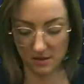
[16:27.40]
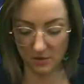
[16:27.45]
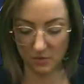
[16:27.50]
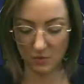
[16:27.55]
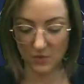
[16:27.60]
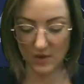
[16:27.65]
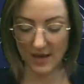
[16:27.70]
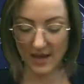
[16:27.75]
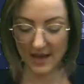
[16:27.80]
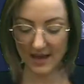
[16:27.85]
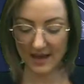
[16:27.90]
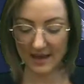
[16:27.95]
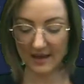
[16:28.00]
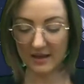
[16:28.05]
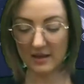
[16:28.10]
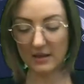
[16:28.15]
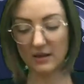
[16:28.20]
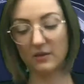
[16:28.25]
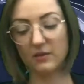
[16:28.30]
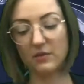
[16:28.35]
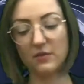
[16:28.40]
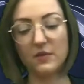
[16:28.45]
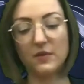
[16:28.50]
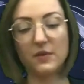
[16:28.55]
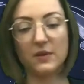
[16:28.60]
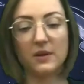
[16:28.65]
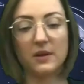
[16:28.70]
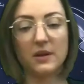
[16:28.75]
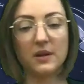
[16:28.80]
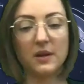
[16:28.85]
We have
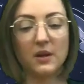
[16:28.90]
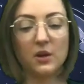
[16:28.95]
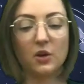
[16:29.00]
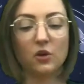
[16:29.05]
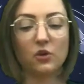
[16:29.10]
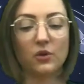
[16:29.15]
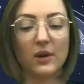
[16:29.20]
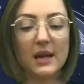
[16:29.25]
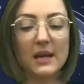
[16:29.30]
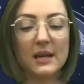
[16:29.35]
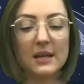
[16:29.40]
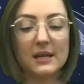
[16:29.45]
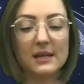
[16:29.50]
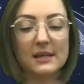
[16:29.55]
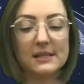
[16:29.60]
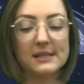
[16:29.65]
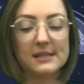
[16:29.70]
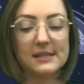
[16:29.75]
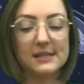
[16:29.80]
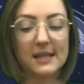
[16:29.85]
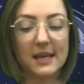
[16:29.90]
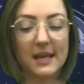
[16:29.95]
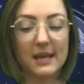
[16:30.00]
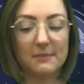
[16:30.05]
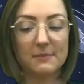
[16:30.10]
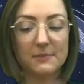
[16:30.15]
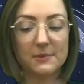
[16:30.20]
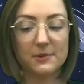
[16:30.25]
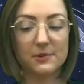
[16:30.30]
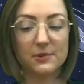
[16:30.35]
Great
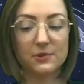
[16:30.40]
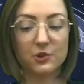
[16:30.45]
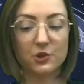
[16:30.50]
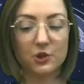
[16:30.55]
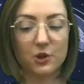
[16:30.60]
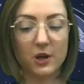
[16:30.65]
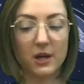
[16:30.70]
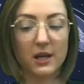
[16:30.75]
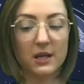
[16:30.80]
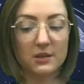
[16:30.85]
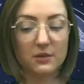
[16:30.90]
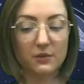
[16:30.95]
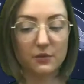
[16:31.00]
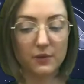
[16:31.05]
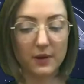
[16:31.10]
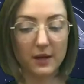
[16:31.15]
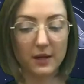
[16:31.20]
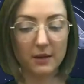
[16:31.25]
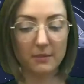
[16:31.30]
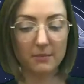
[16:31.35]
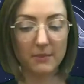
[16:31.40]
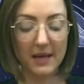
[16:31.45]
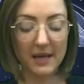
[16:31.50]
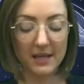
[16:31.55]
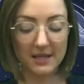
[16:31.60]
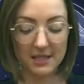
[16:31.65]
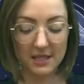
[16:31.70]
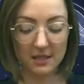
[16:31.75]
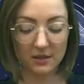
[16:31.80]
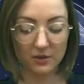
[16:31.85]
Escapes, Journey to Freedom,
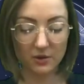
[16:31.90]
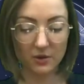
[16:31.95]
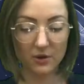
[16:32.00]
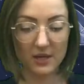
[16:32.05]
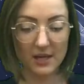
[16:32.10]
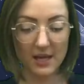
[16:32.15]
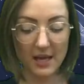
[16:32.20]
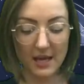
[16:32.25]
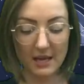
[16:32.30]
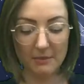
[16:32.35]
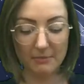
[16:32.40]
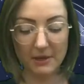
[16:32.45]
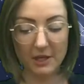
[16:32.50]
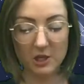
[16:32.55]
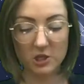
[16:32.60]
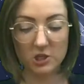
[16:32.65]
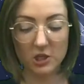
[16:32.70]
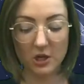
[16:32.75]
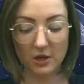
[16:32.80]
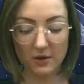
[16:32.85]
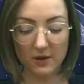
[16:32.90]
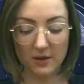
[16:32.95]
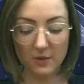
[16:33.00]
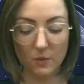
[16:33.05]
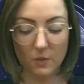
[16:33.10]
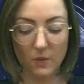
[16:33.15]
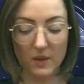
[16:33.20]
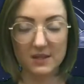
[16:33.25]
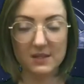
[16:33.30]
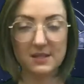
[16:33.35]
1838 by Sherry
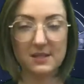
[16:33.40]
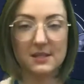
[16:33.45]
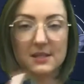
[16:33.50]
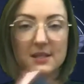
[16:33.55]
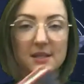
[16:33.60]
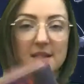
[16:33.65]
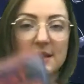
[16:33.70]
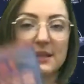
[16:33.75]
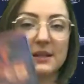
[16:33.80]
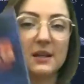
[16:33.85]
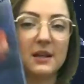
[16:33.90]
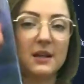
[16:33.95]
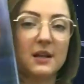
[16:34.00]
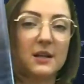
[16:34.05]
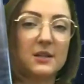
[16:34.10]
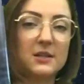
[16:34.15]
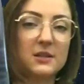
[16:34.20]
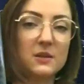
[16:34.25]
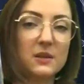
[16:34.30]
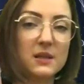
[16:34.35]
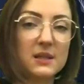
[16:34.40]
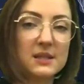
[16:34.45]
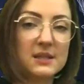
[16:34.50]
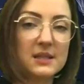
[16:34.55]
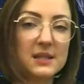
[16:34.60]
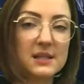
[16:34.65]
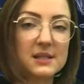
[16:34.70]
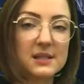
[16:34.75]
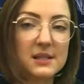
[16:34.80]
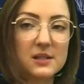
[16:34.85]
Winston. So
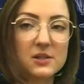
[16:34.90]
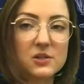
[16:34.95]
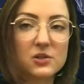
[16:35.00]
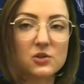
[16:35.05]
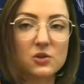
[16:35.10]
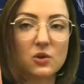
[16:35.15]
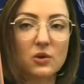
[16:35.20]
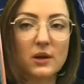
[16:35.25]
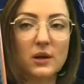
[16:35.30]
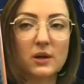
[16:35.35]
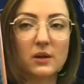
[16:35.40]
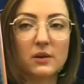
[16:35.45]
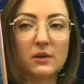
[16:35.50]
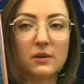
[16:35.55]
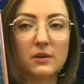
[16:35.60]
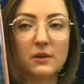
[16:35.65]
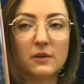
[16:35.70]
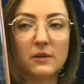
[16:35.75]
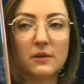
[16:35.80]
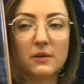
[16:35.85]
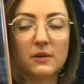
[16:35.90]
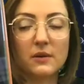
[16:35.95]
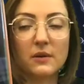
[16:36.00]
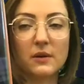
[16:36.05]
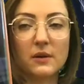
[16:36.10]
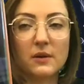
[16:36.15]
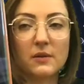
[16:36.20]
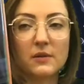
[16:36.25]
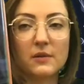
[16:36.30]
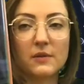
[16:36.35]
this is historic
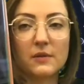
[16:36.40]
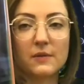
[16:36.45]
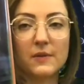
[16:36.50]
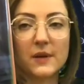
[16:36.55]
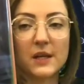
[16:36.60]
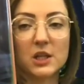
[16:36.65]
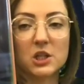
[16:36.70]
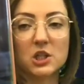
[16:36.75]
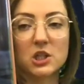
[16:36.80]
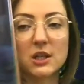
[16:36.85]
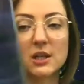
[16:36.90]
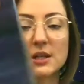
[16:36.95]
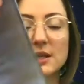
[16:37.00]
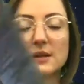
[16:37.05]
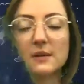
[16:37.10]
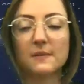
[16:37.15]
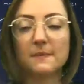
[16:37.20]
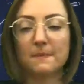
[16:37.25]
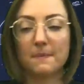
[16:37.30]
fiction.